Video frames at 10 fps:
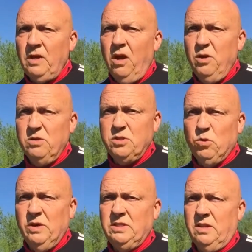Are you a
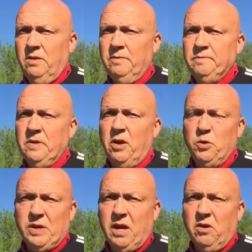storyteller? Are
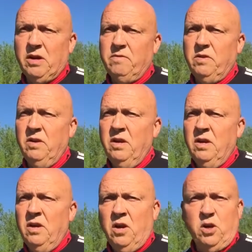you a
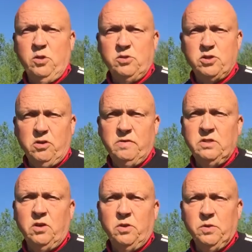caregiver? Are you a
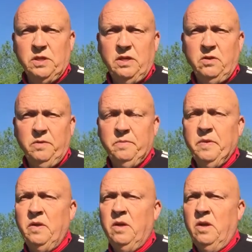servant? Are you a leader?
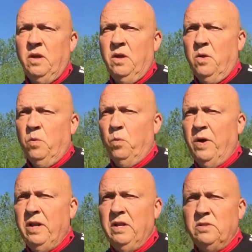
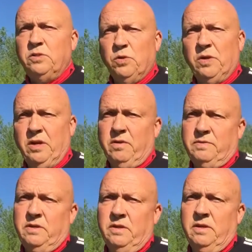What is your
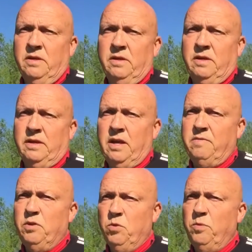gift? And
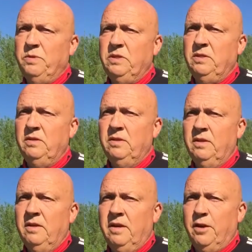have you opened it?
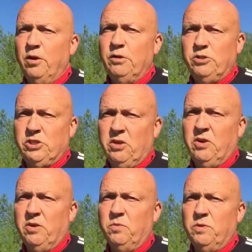And are you
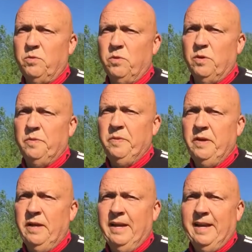sharing it with the world?
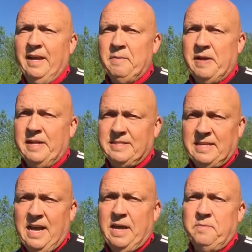It's
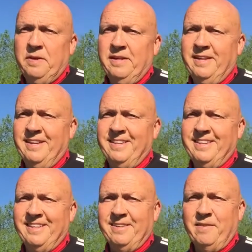time
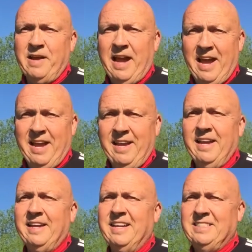to, A,
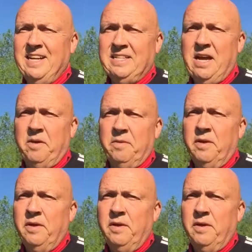get checked out.